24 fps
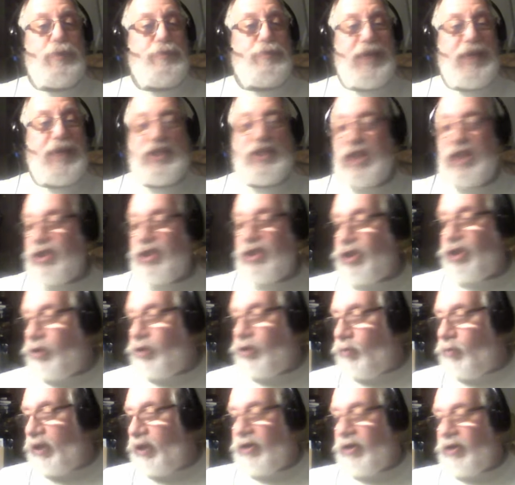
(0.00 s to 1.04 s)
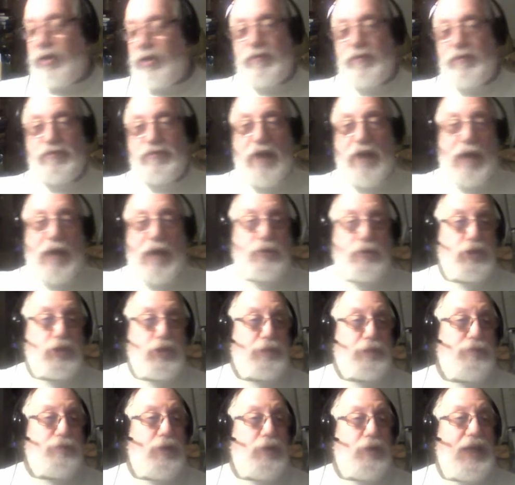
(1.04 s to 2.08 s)
But pay attention to where the flour
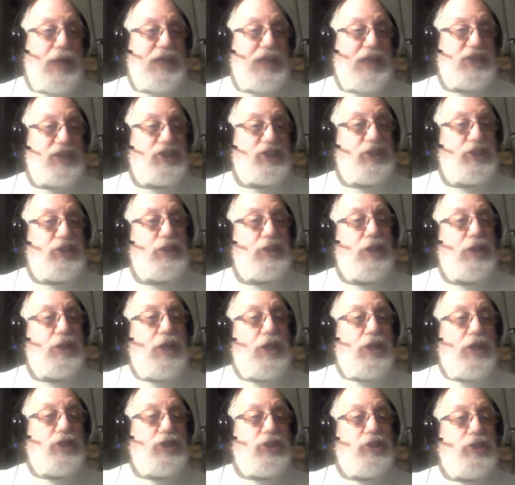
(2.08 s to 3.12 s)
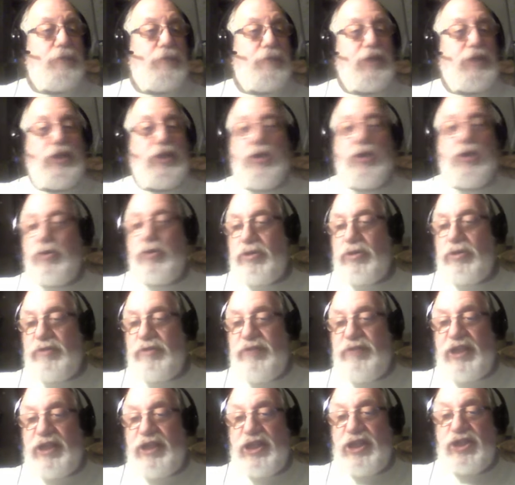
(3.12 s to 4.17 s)
is placed. So I'm going to go to
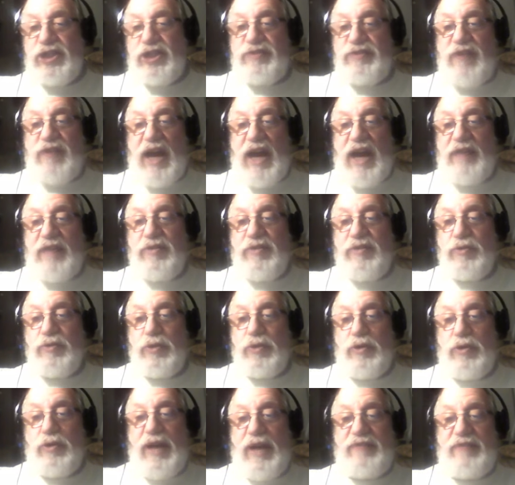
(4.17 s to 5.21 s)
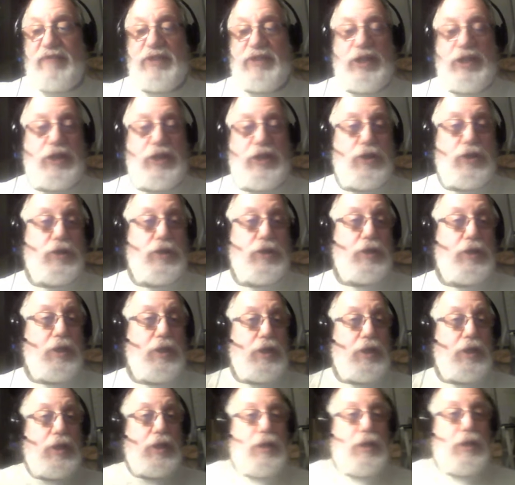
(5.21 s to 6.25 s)
Leviticus 5 through 11 here
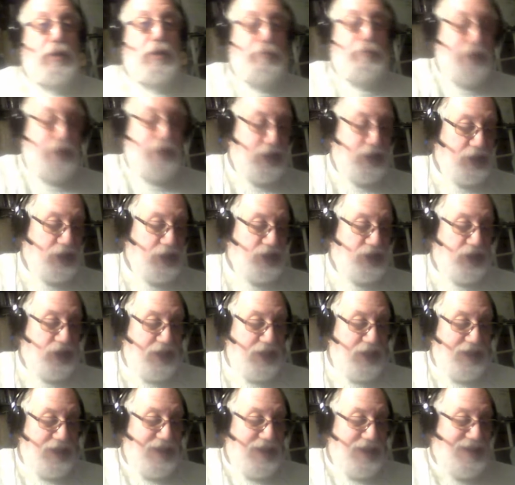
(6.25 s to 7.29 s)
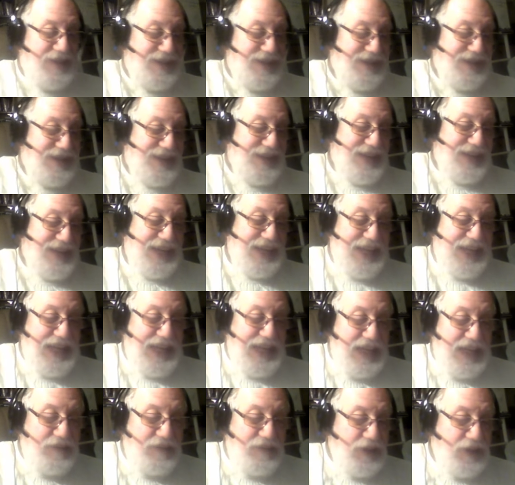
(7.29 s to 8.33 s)
because
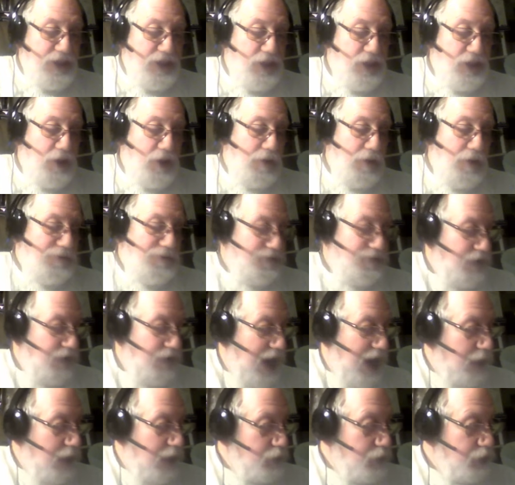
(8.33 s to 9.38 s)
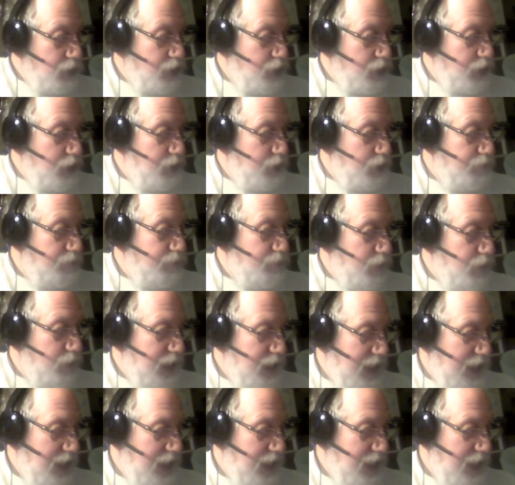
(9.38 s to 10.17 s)
even though flour doesn't